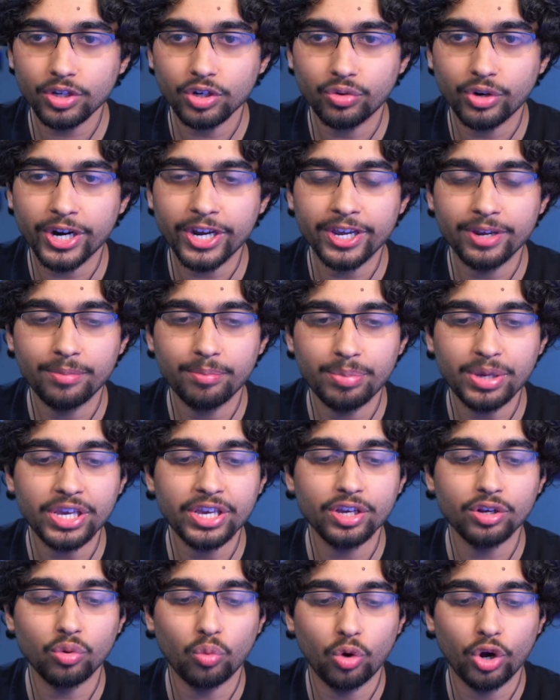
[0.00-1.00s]
right?
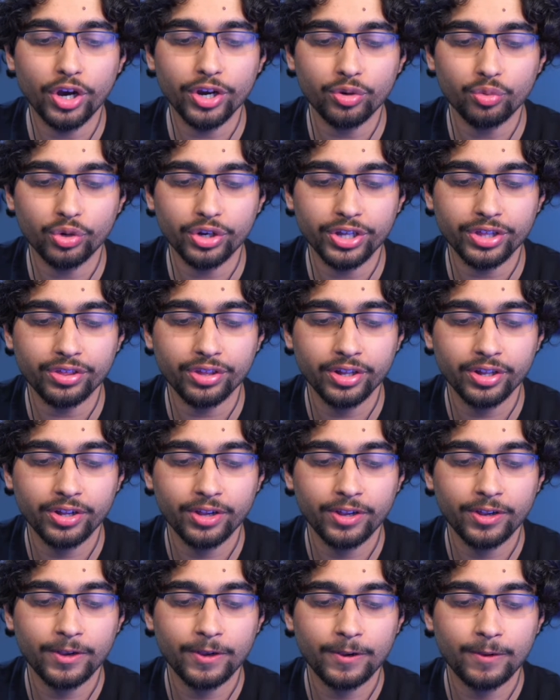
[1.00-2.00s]
Being one with
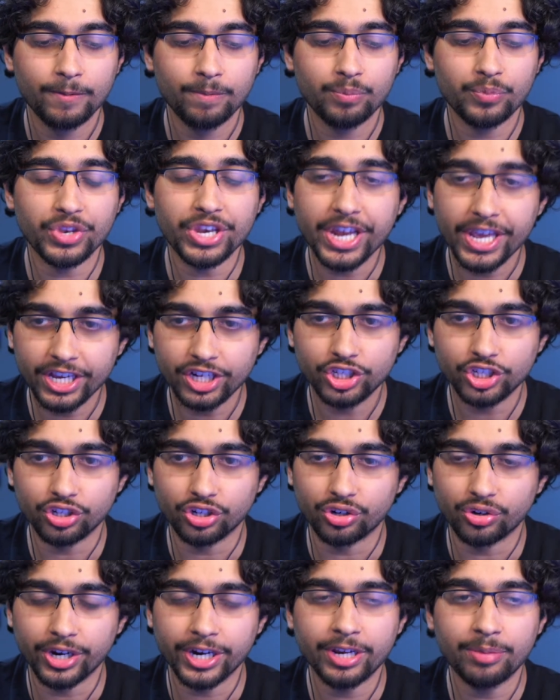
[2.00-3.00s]

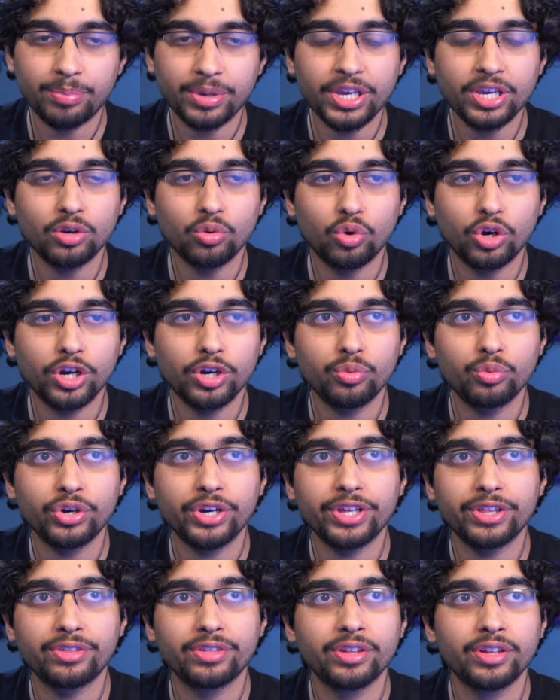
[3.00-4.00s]
nature, right? Being one
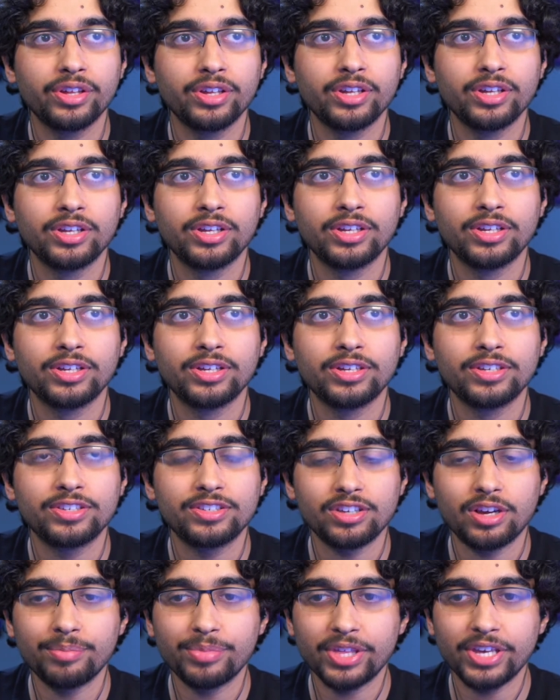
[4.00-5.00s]
with
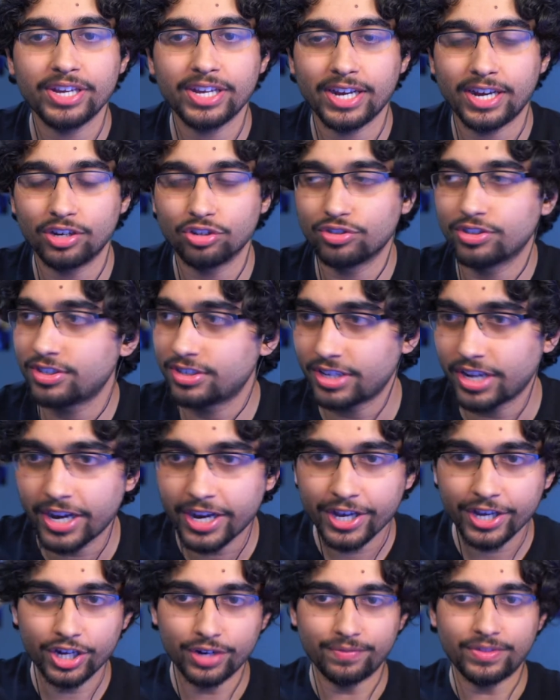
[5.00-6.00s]
something
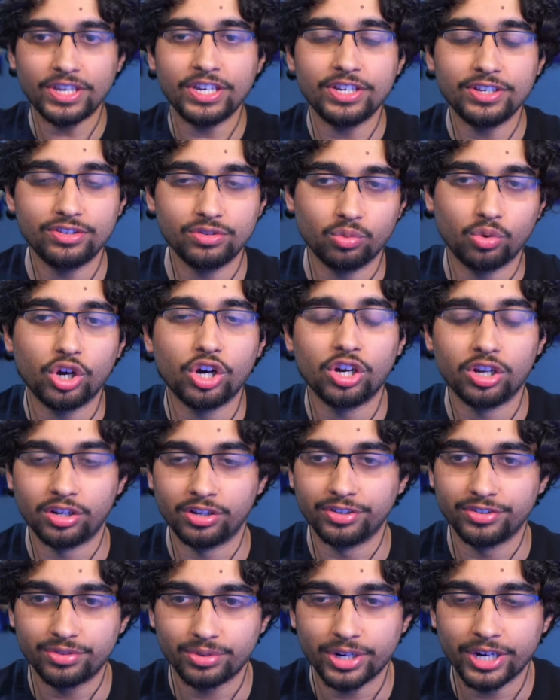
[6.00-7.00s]
outside of these
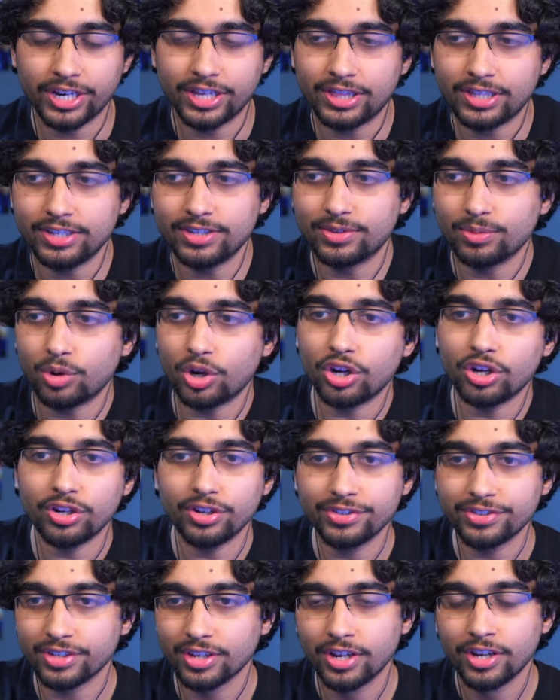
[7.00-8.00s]
walls, right? These
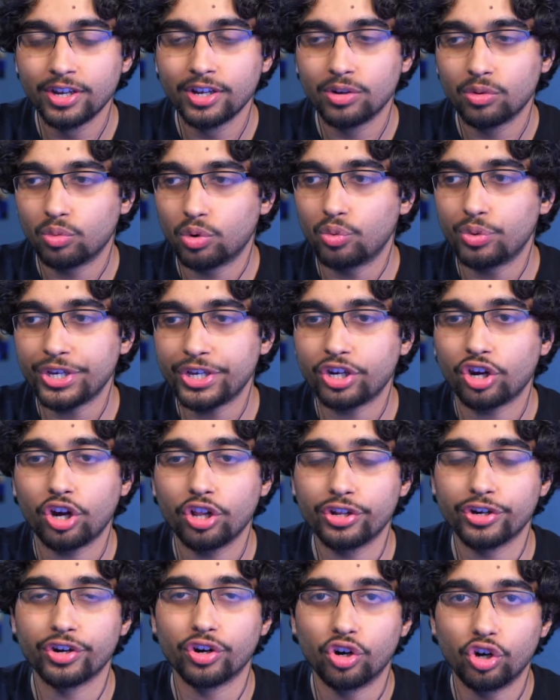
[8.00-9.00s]
walls, what we
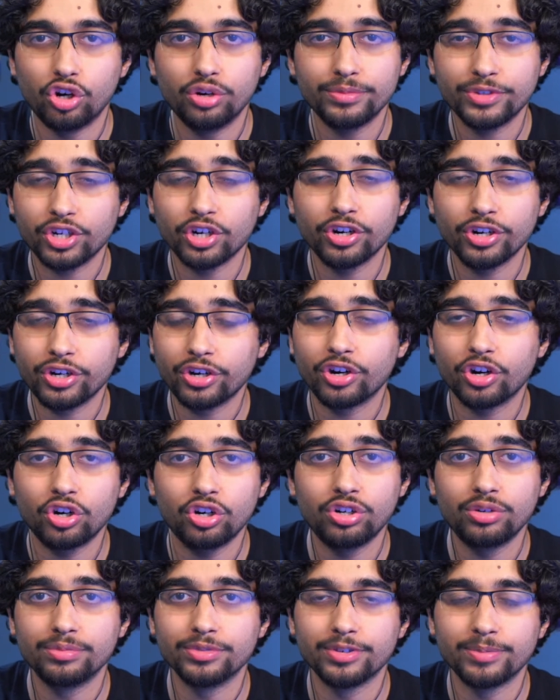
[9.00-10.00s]
call our homes, aren't our
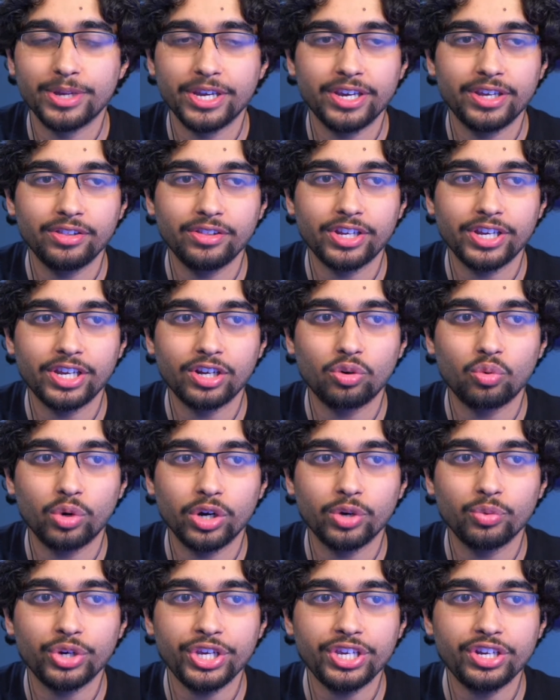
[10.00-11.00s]
homes, man. Like
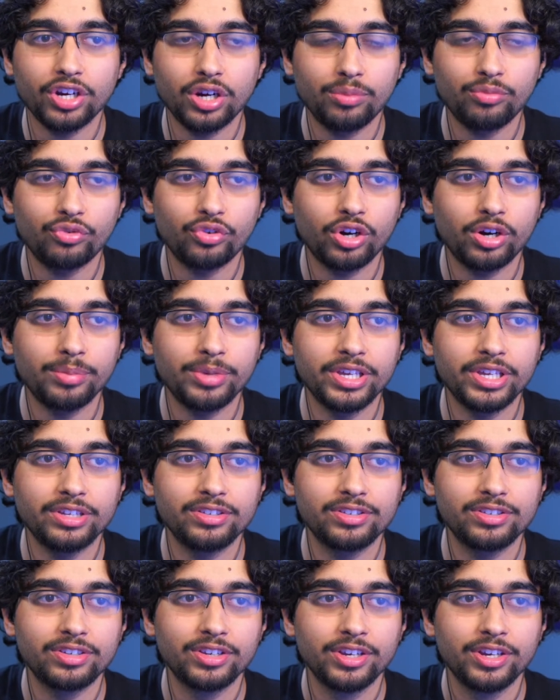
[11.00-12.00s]
where we come from
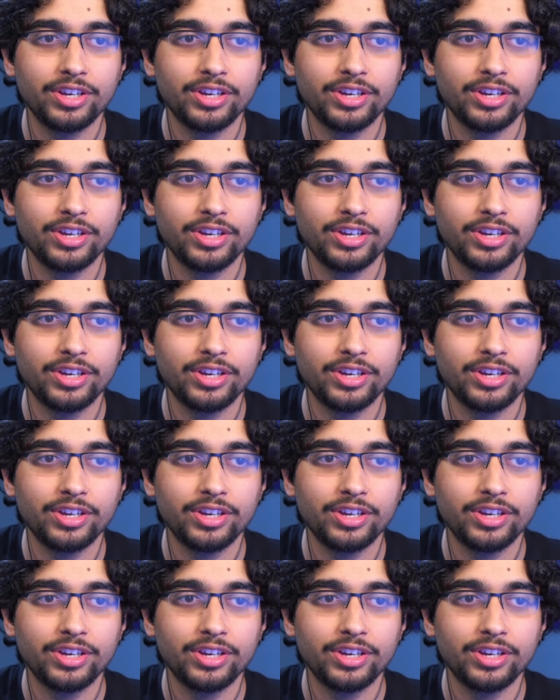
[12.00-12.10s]
is